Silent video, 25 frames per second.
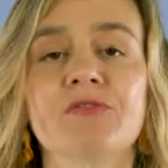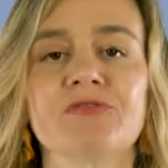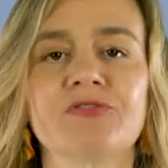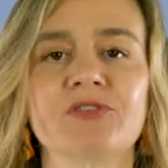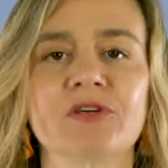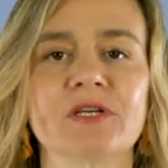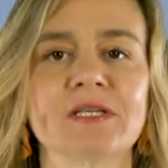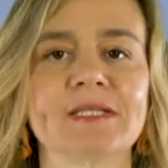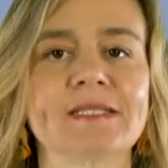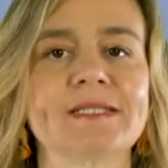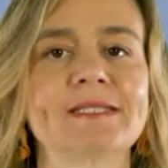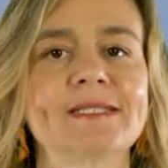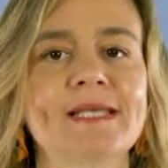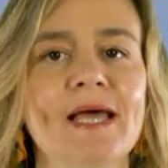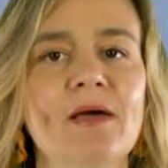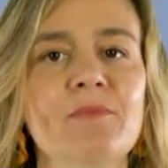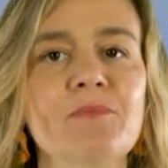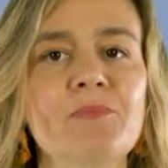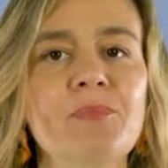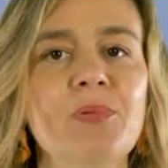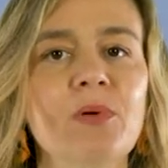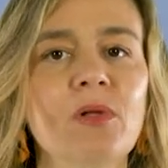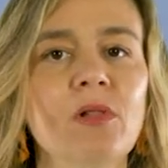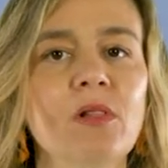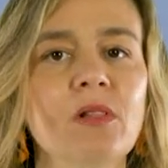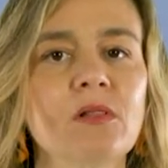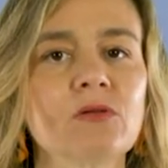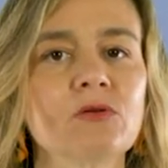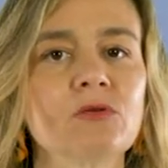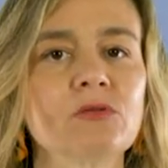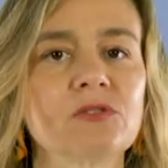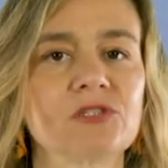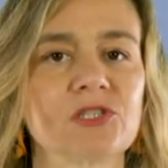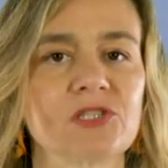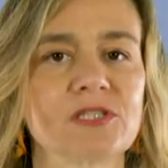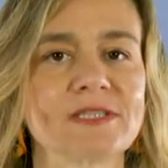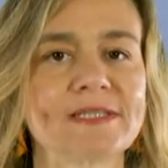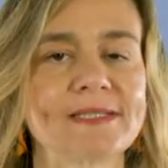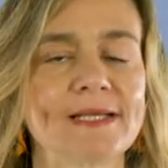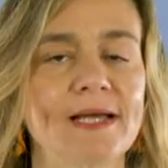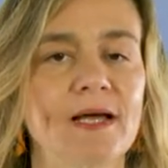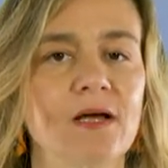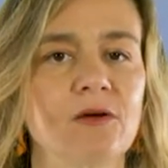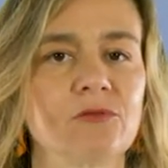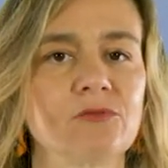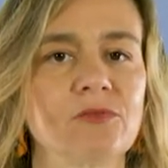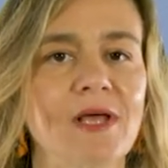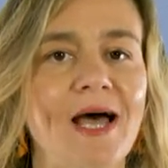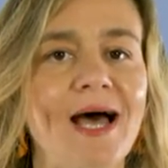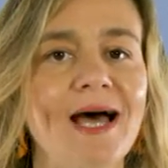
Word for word: For example, ultrasound